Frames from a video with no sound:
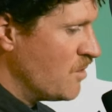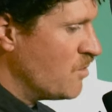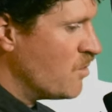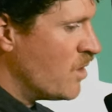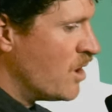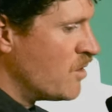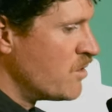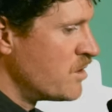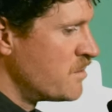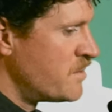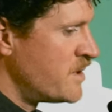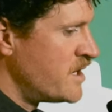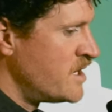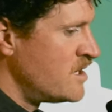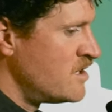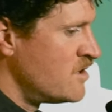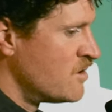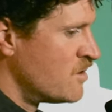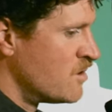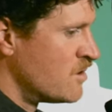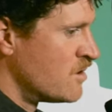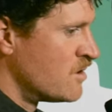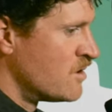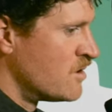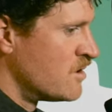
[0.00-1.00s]
What would be
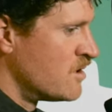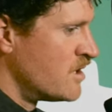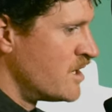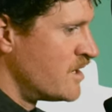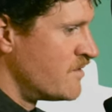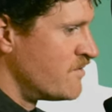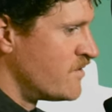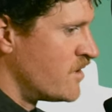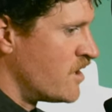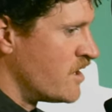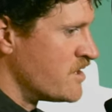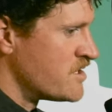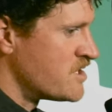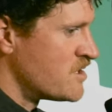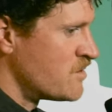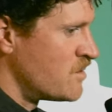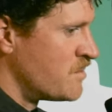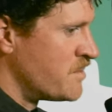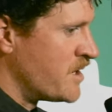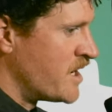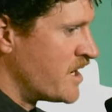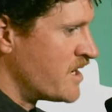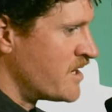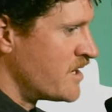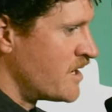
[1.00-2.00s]
your advice to a
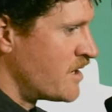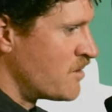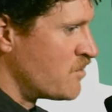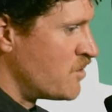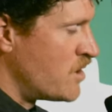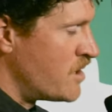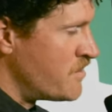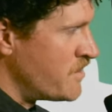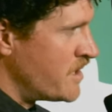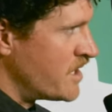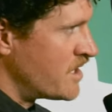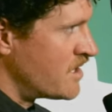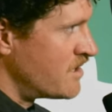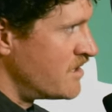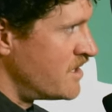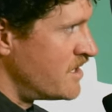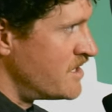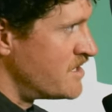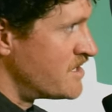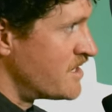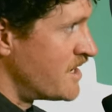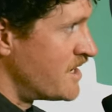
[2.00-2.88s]
budding young winemaker these